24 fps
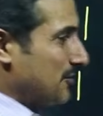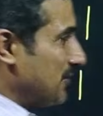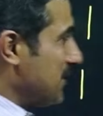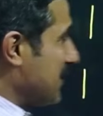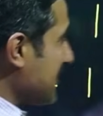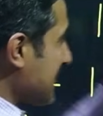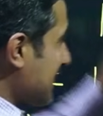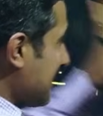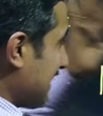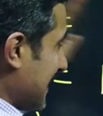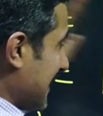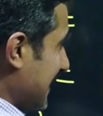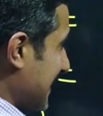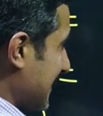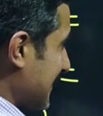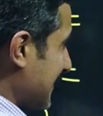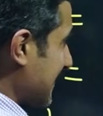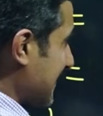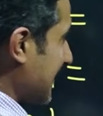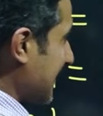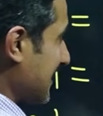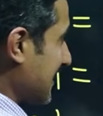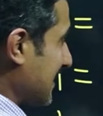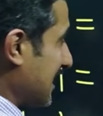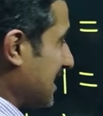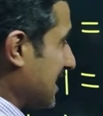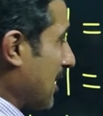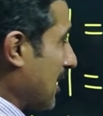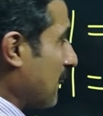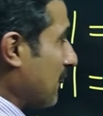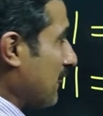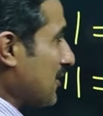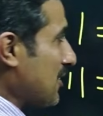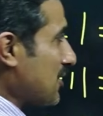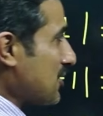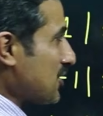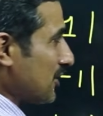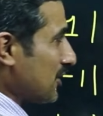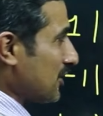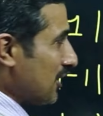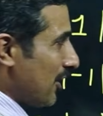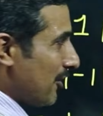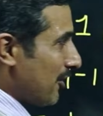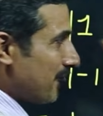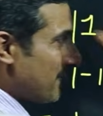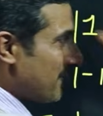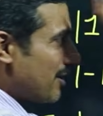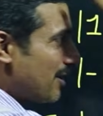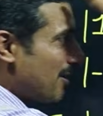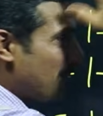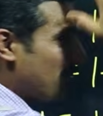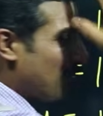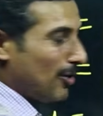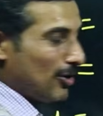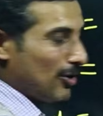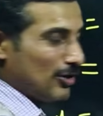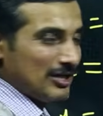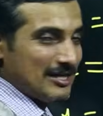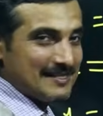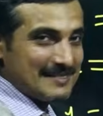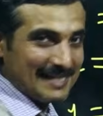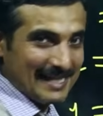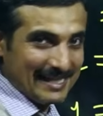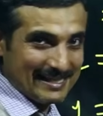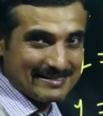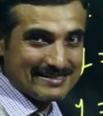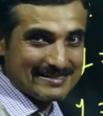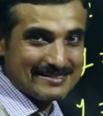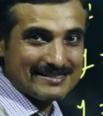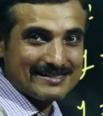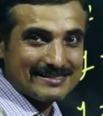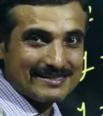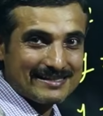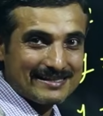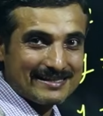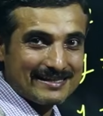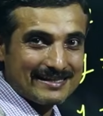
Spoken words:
this is the definition of modulus x.